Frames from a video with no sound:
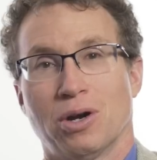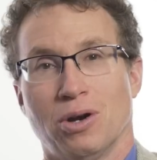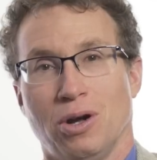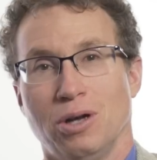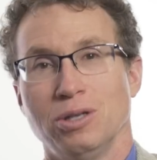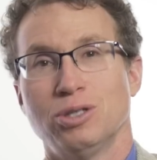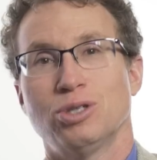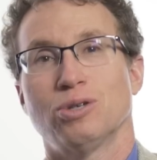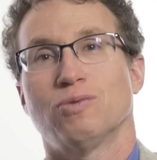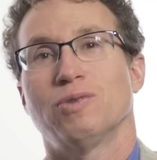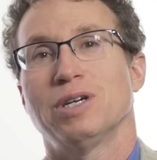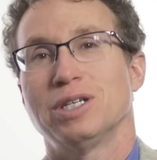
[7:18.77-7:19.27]
it
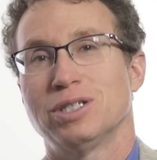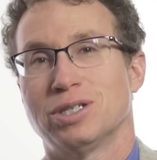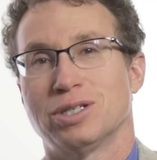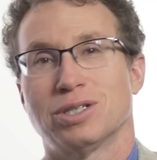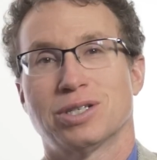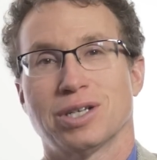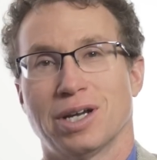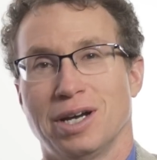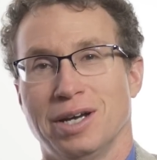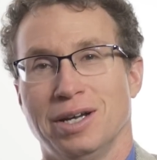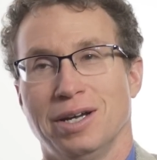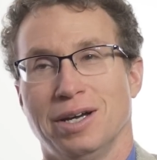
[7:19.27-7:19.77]
also
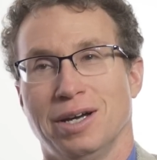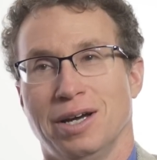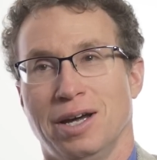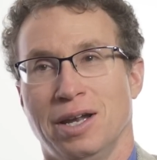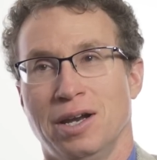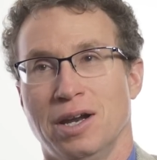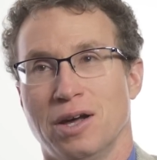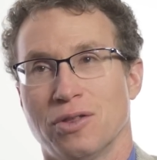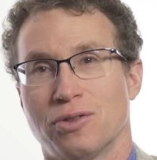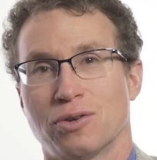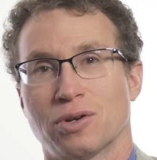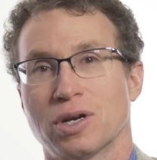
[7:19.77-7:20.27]
raises a,
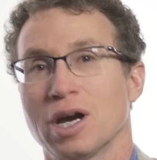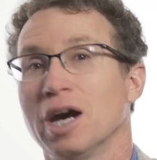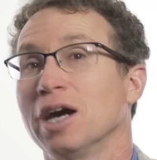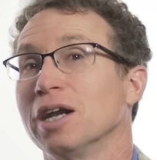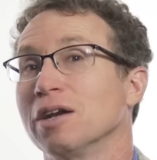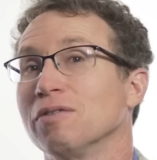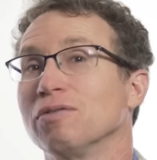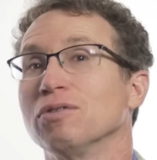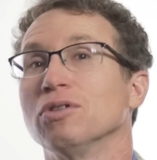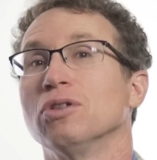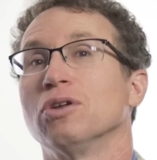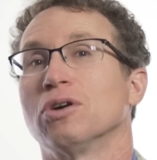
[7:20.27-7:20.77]
another kind
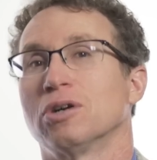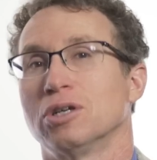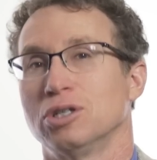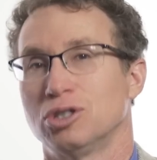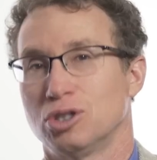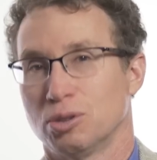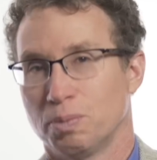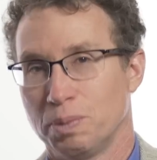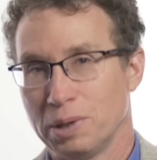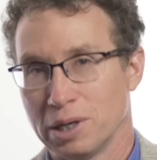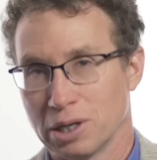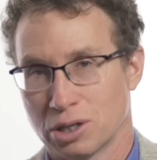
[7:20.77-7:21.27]
of
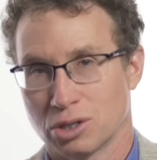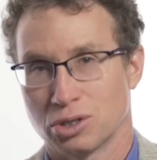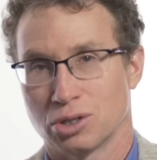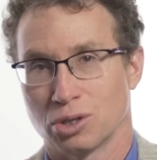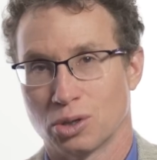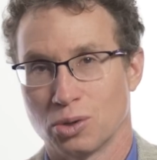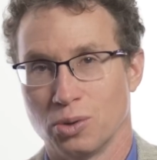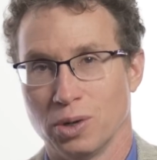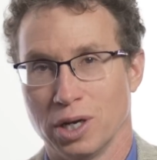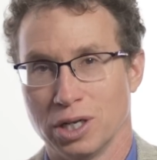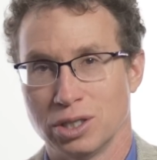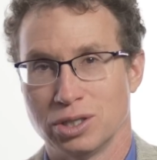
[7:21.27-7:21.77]
larger picture
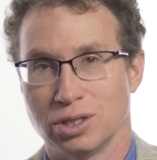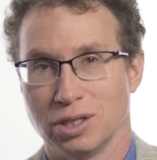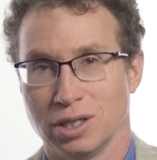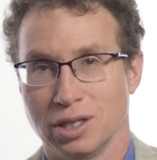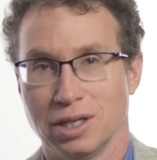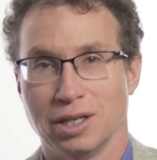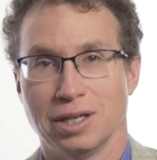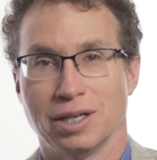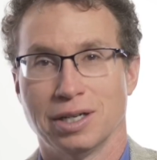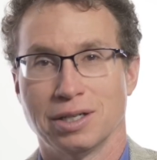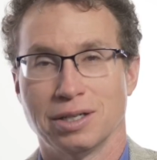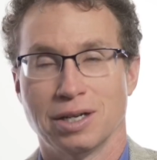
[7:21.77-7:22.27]
question,
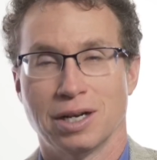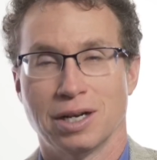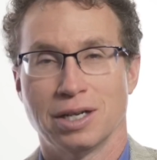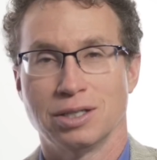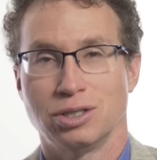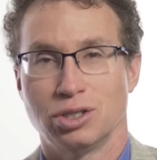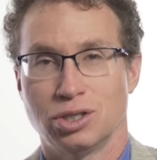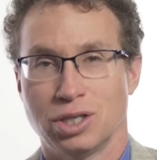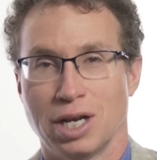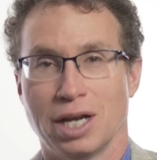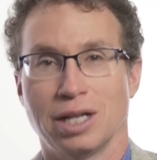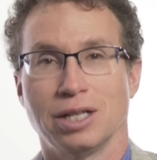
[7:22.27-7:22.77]
and I, I
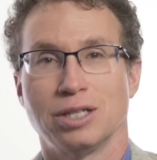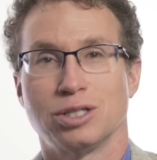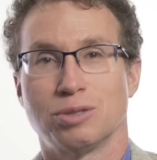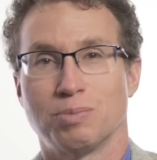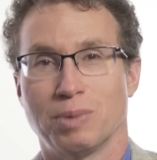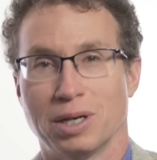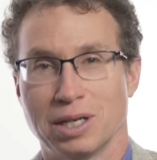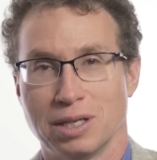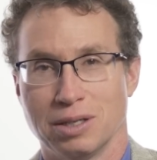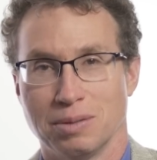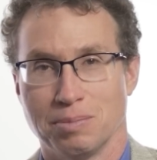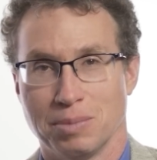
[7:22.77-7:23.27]
challenge
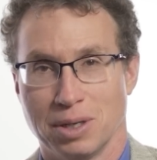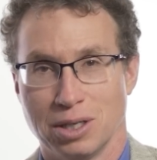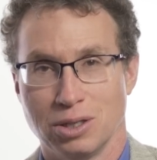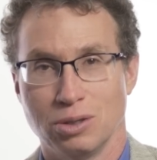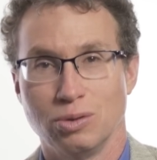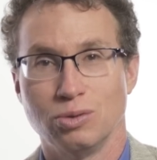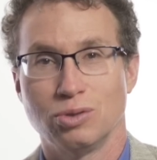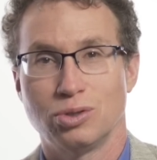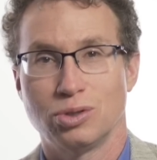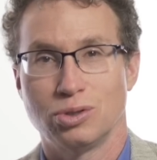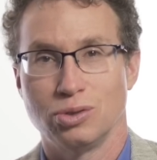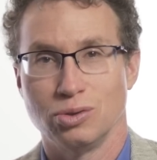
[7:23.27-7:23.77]
my, my
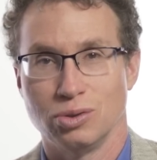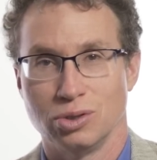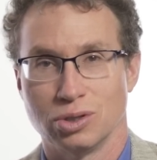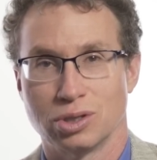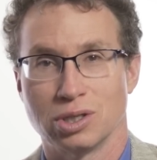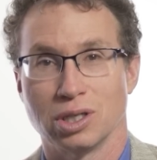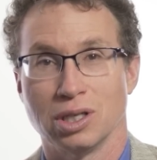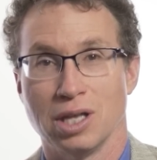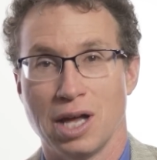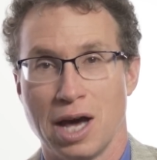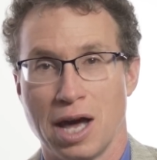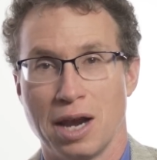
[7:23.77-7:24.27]
own students a
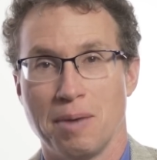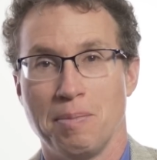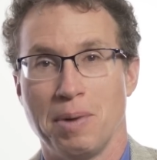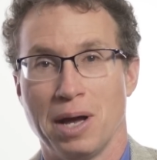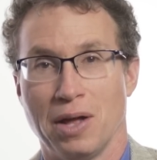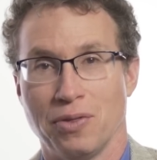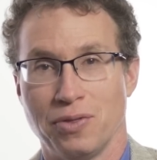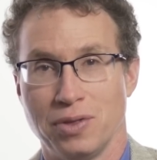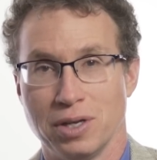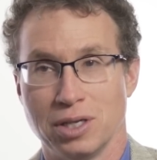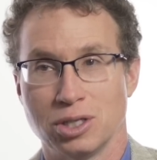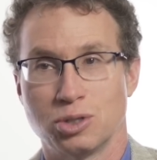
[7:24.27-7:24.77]
lot
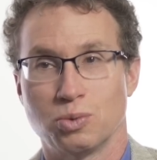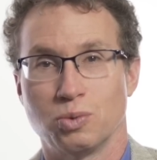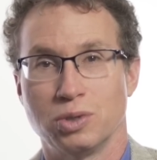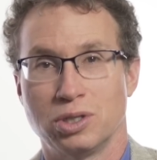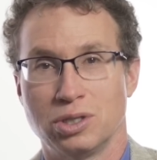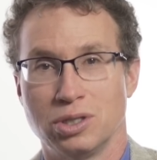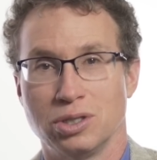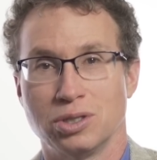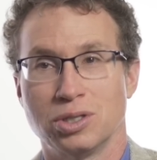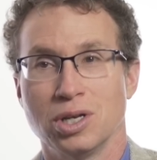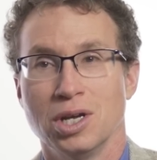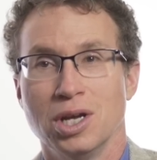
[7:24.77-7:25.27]
about this, which
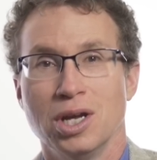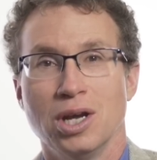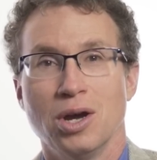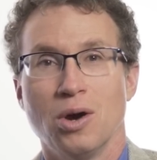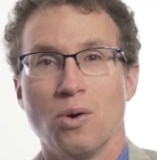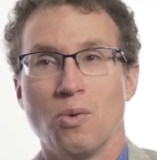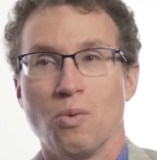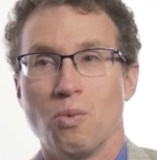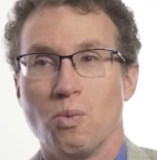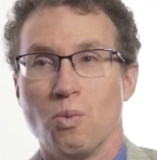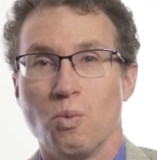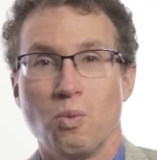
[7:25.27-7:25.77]
is,
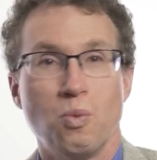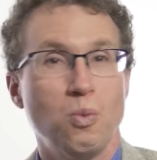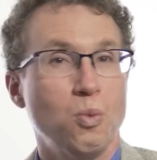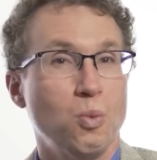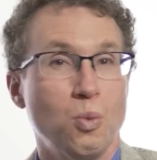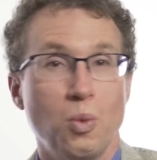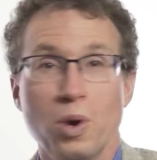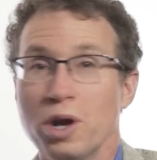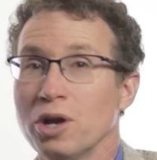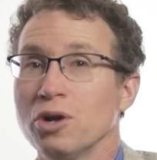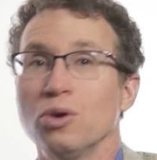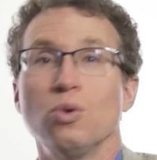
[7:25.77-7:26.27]

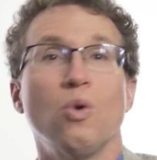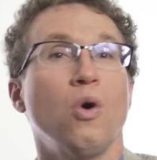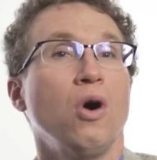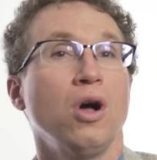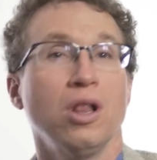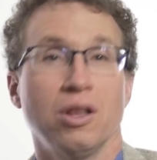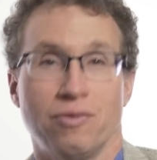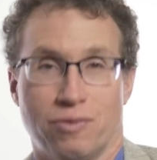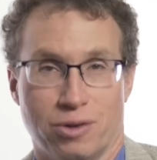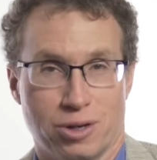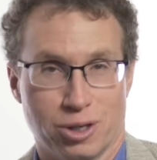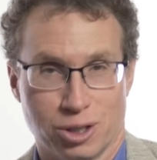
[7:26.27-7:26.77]
where do all
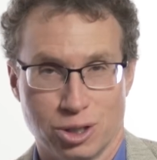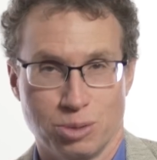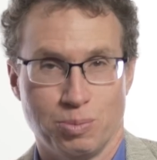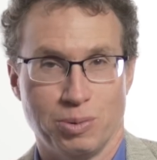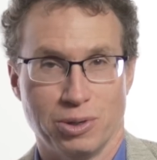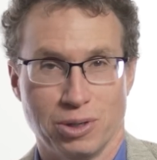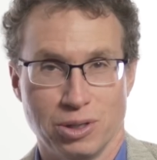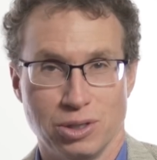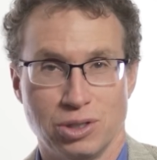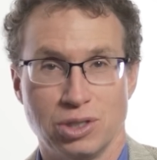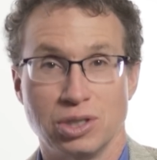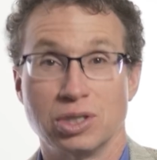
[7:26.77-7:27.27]
of our
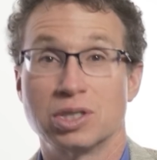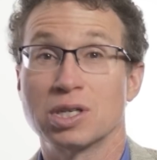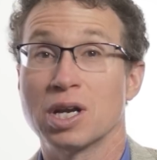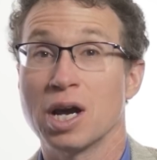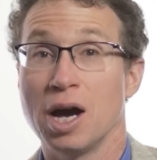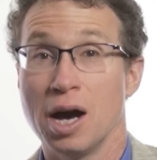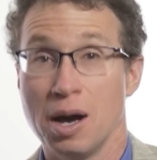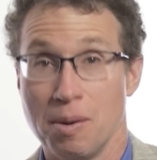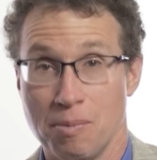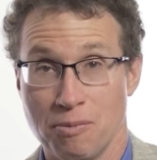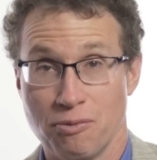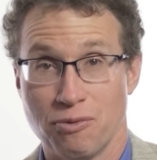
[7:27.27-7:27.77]
experiences
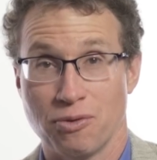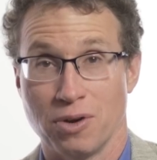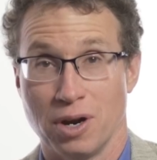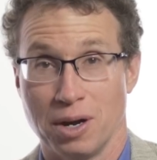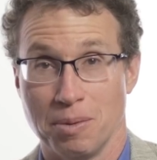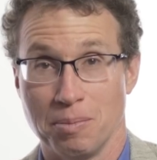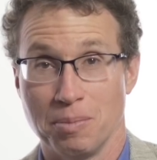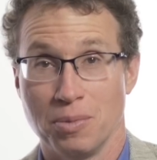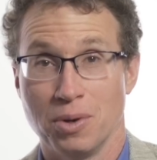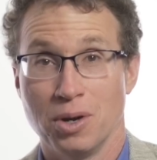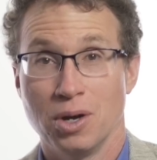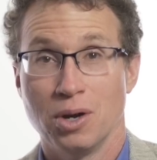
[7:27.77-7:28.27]
come
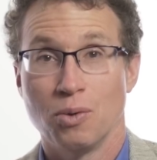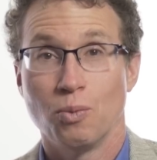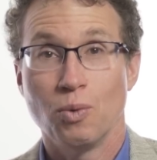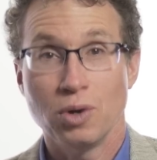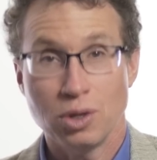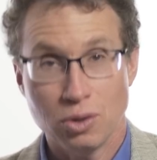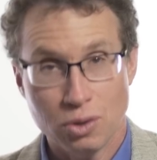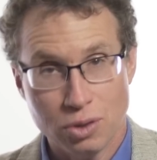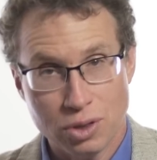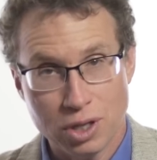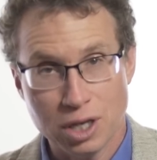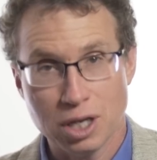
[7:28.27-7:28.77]
from when
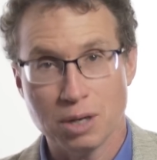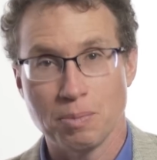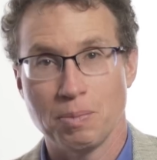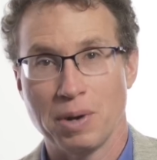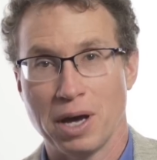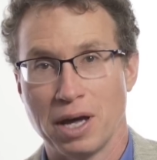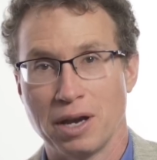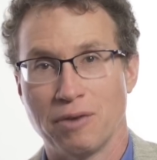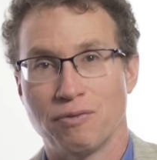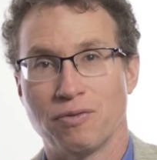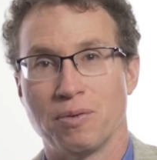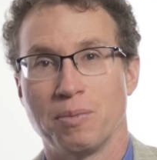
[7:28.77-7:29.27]
you think
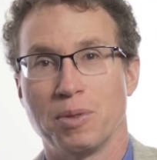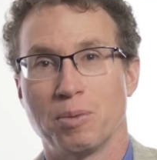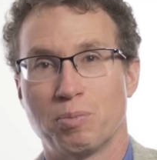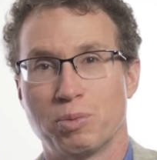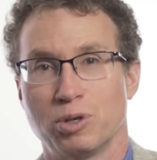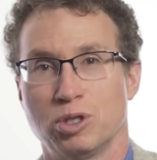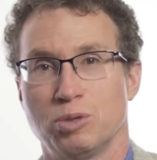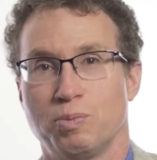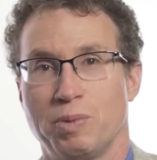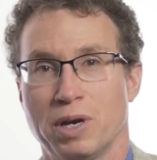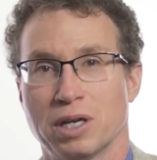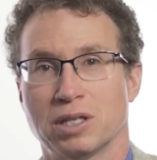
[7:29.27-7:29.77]
about it from the
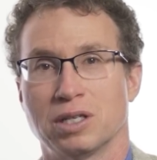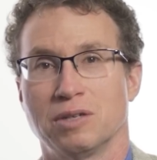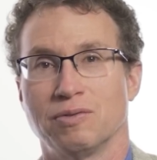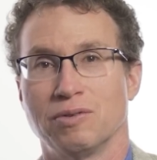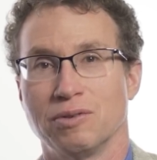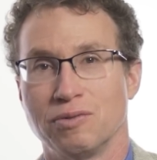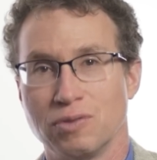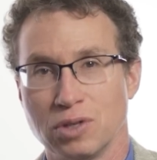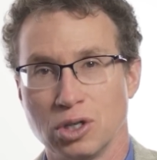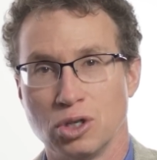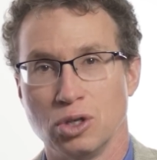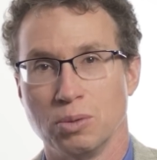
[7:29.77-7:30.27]
perspective
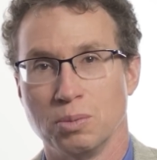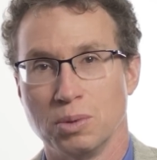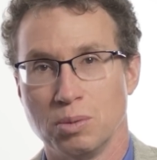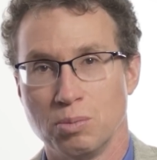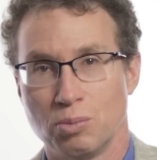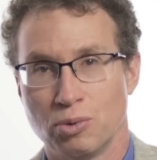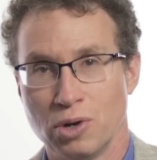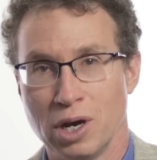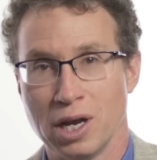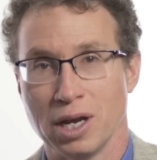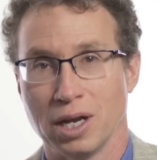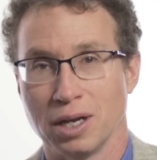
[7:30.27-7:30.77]
of the human
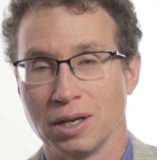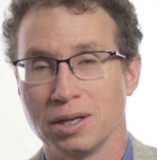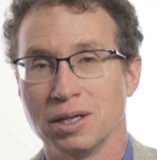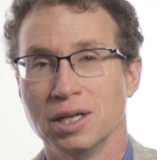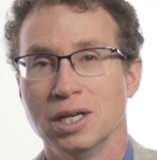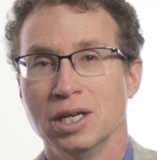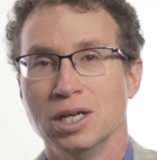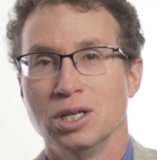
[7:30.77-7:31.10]
brain?